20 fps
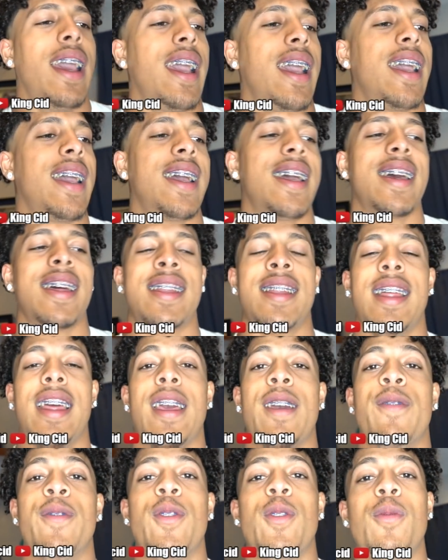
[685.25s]
And
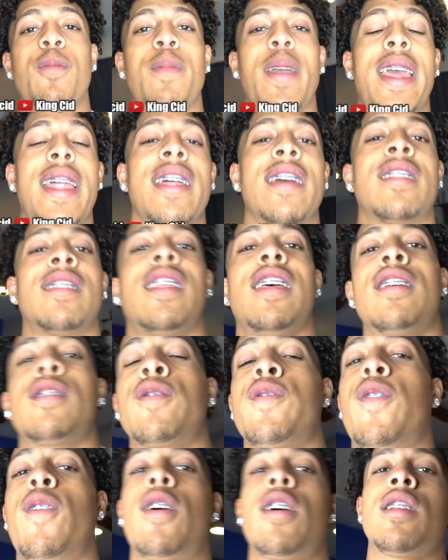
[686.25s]
if you made it
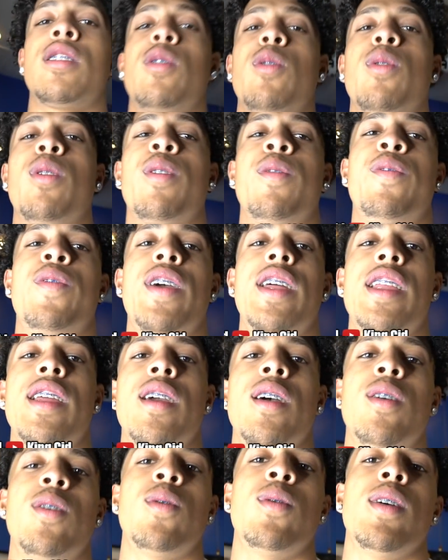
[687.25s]
this far through the
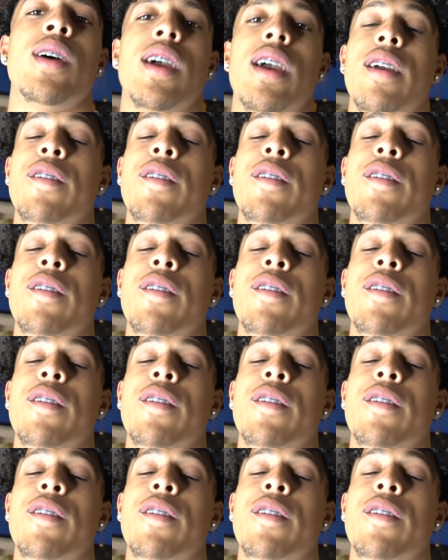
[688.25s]
video,